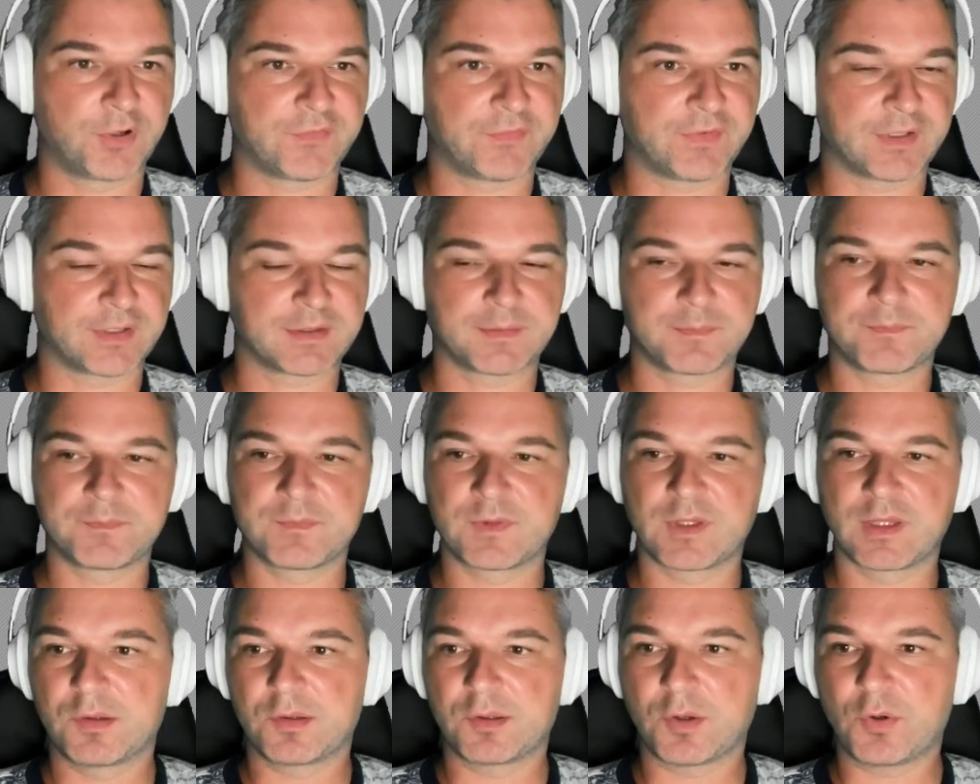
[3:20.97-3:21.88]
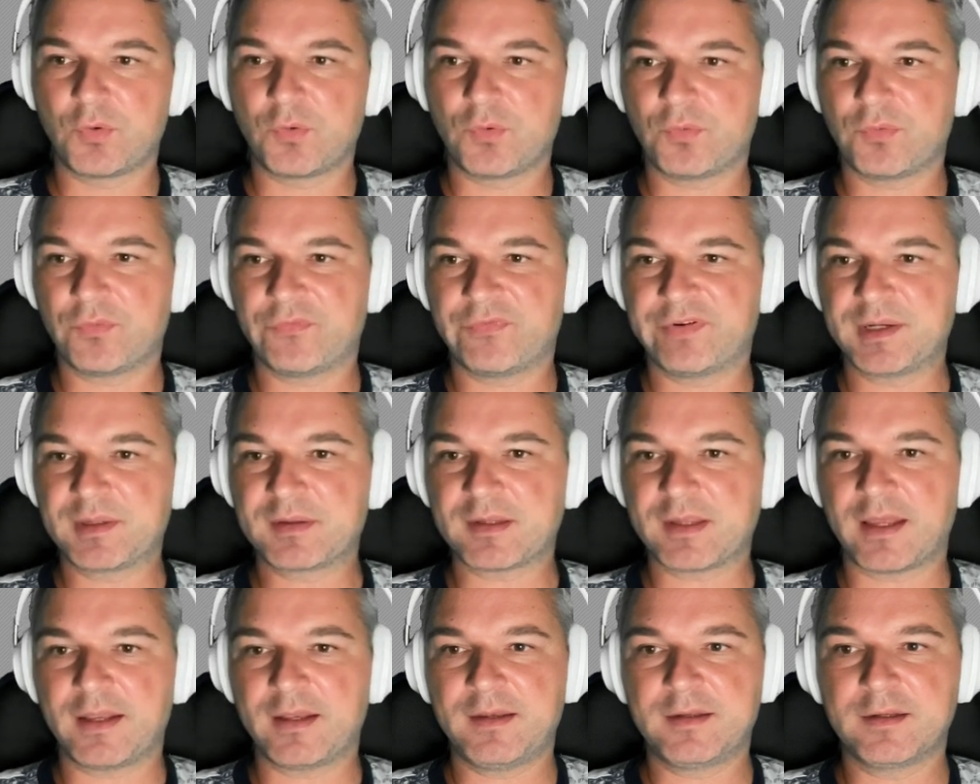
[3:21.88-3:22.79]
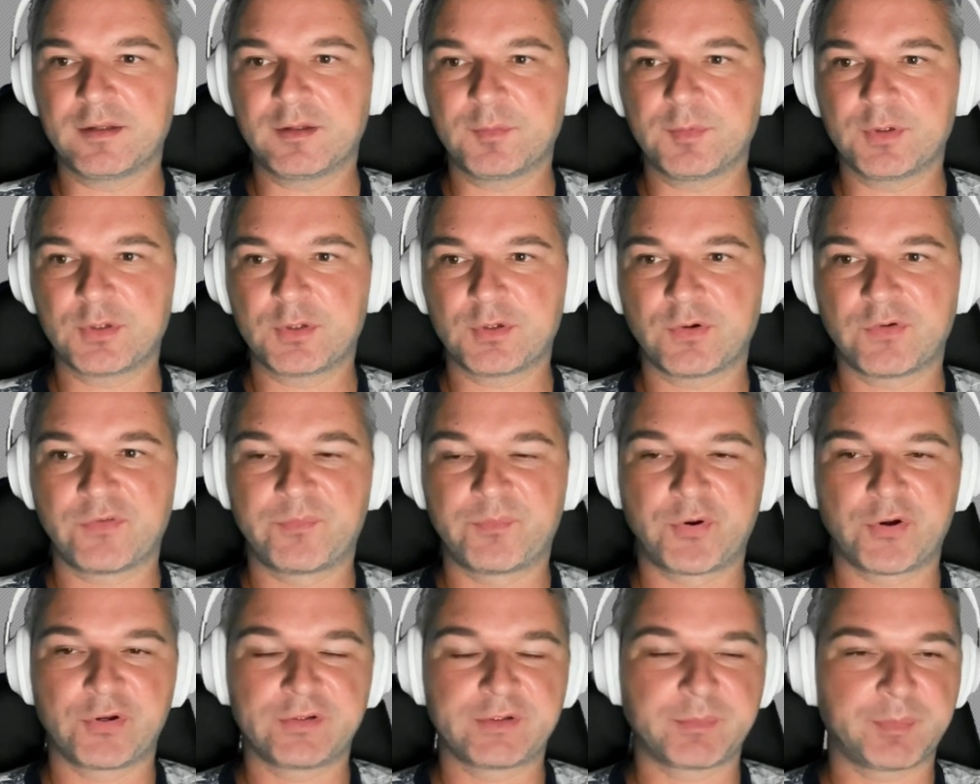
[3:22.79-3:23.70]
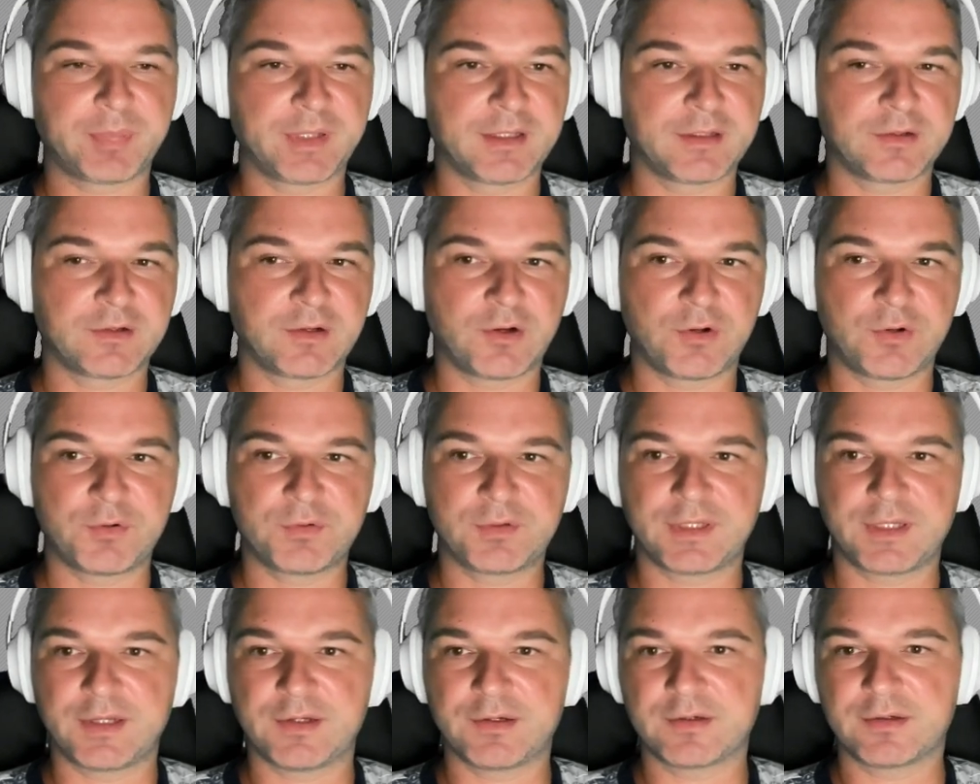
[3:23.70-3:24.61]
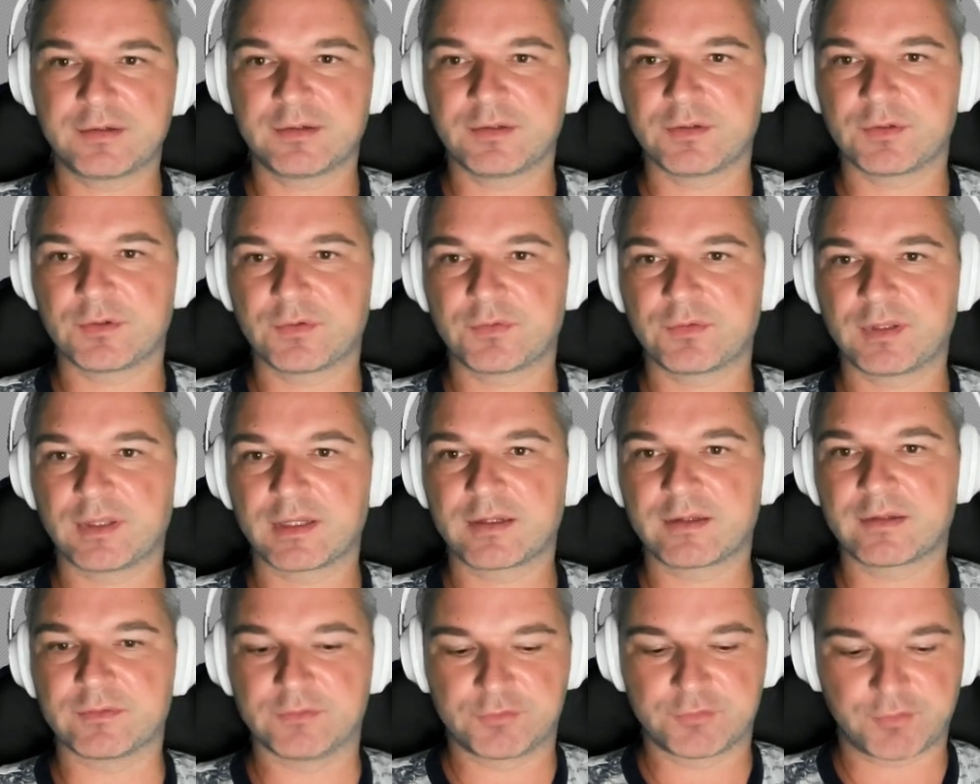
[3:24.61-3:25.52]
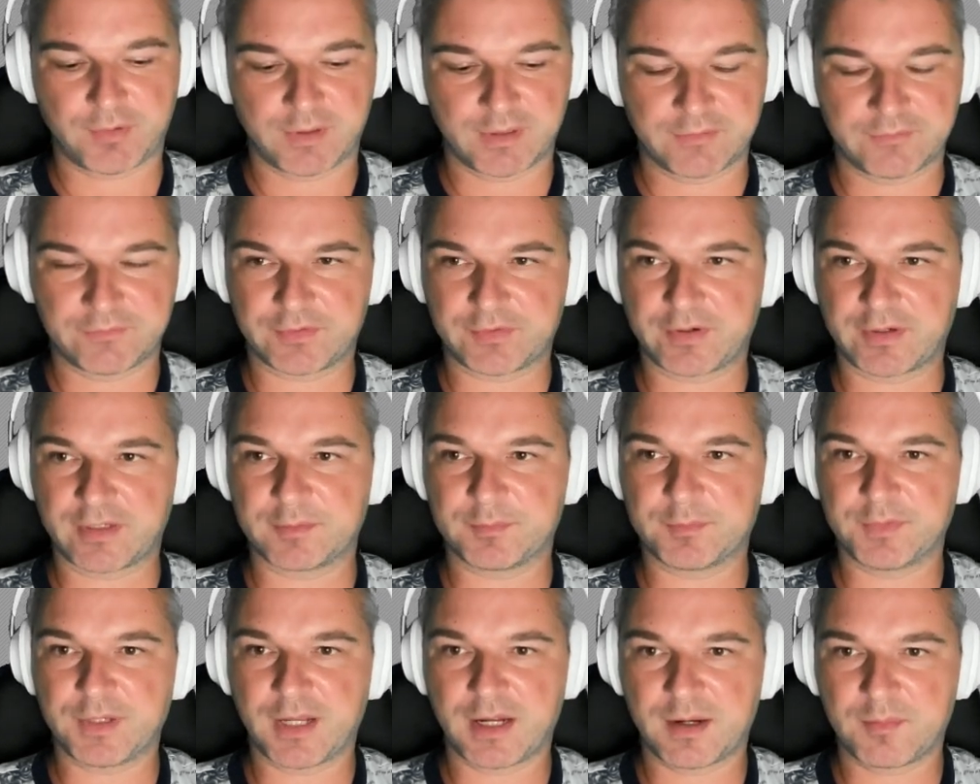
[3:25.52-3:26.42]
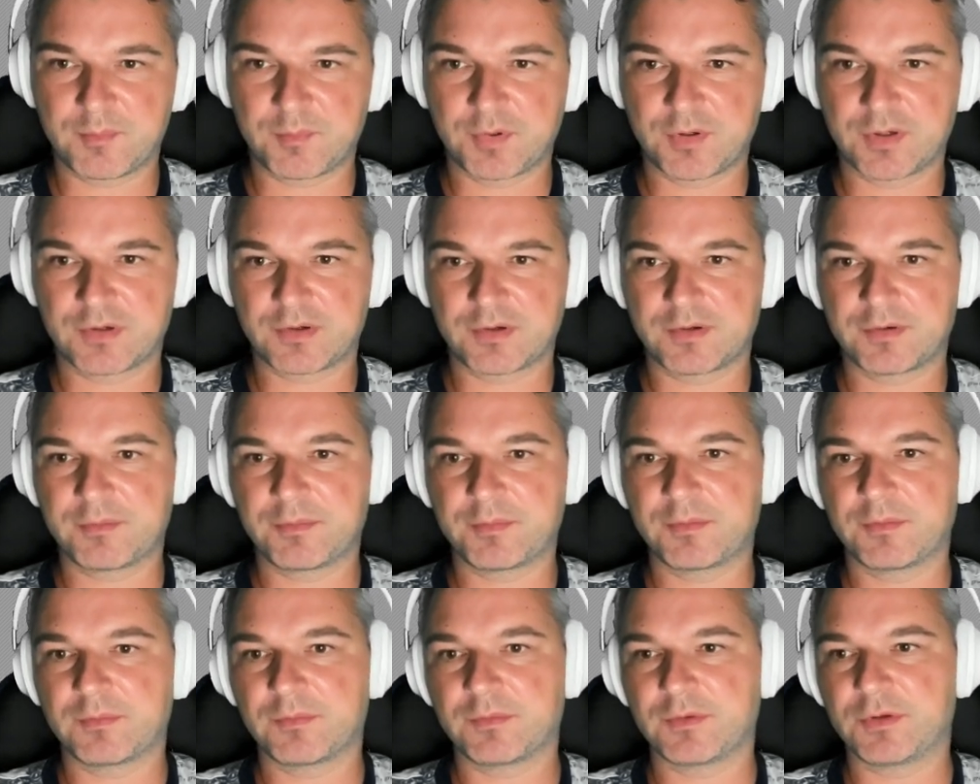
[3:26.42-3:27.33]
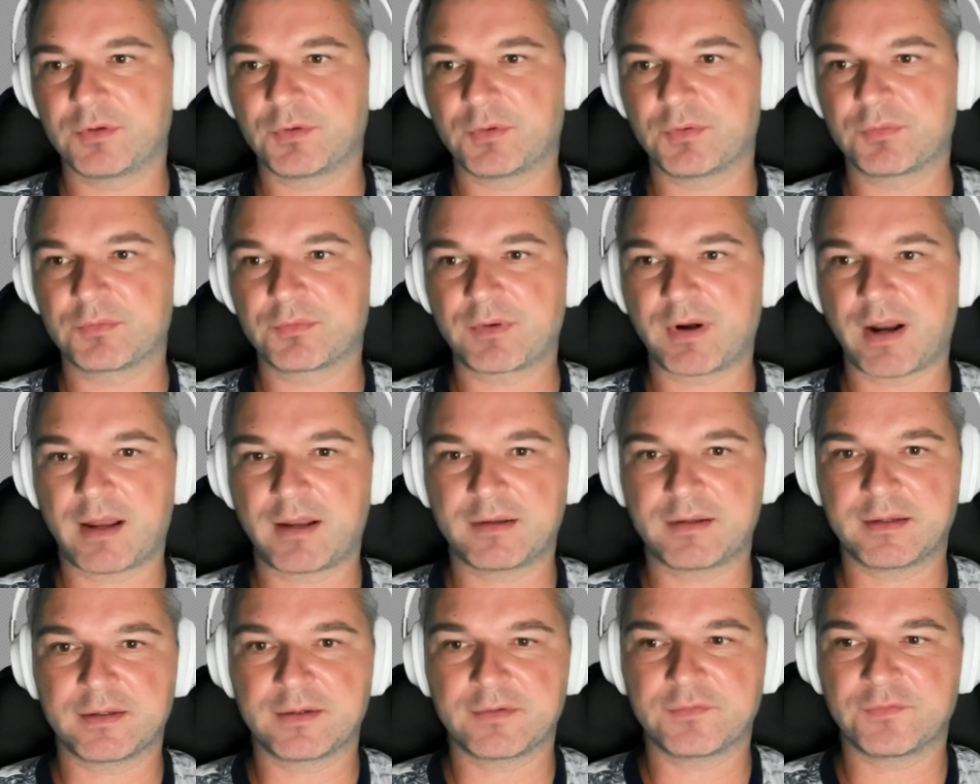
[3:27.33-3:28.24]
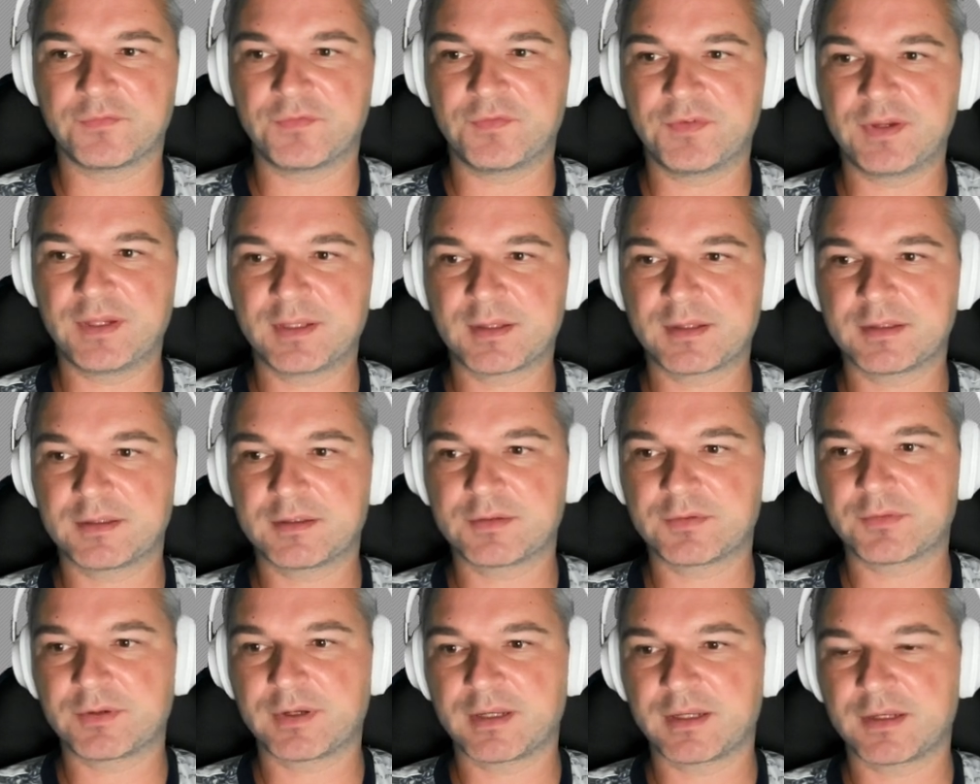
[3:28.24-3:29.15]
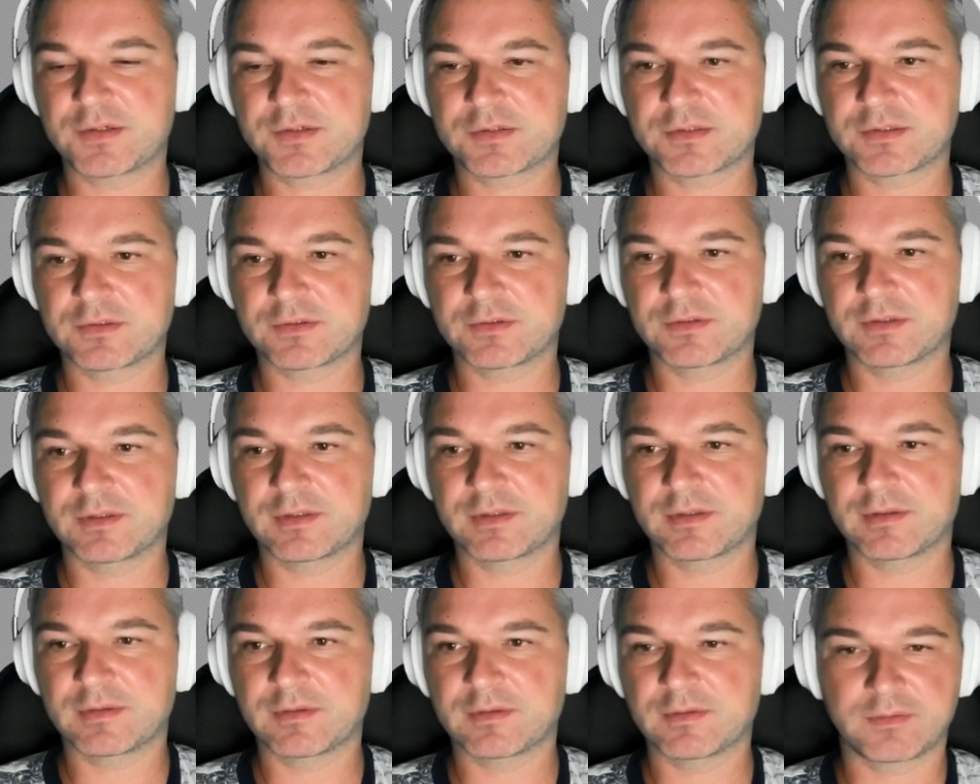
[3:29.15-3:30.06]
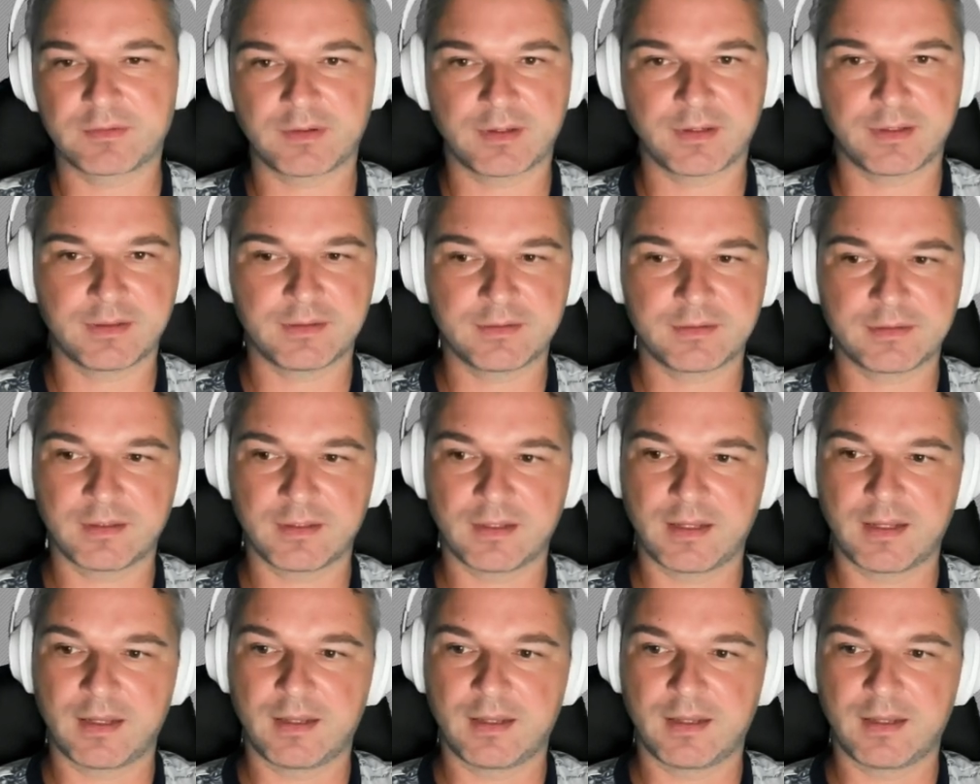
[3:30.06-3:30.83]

Perfect. So there's a little bit of boilerplate code here, you know, like drawing the random number, you know, running this iteration, right?